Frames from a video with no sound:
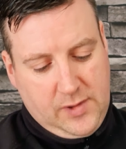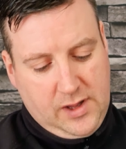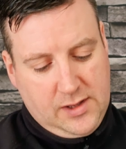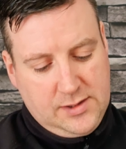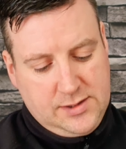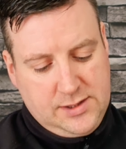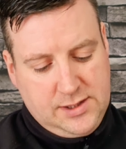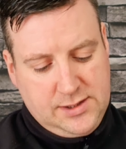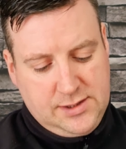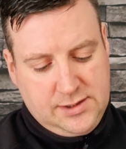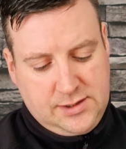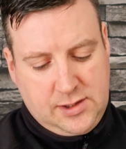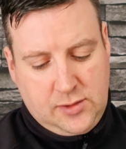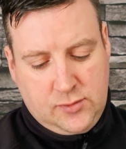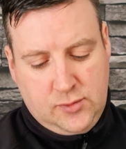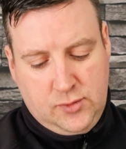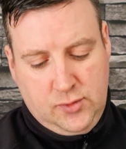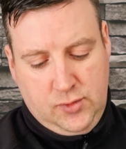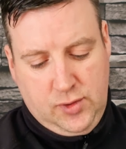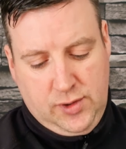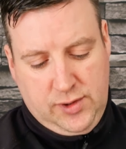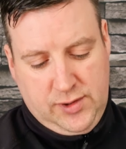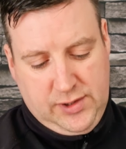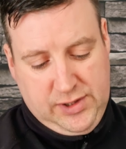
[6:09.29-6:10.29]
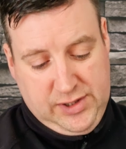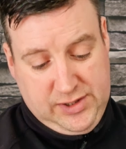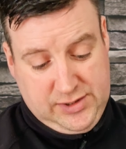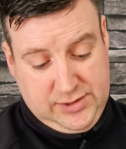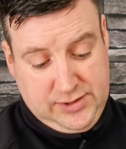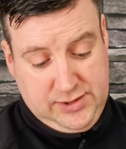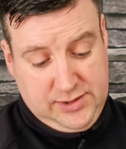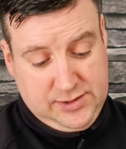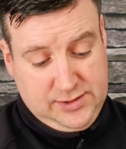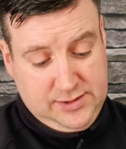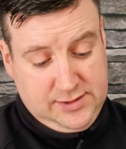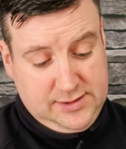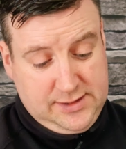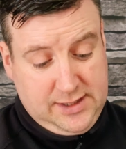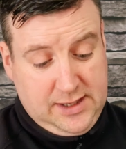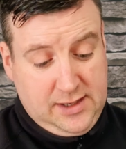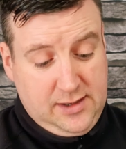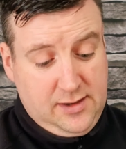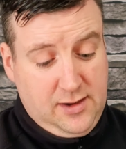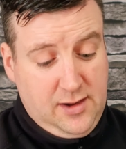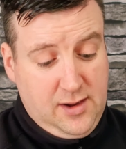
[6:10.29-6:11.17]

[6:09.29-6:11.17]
It says it's a 2 to 3 season tent.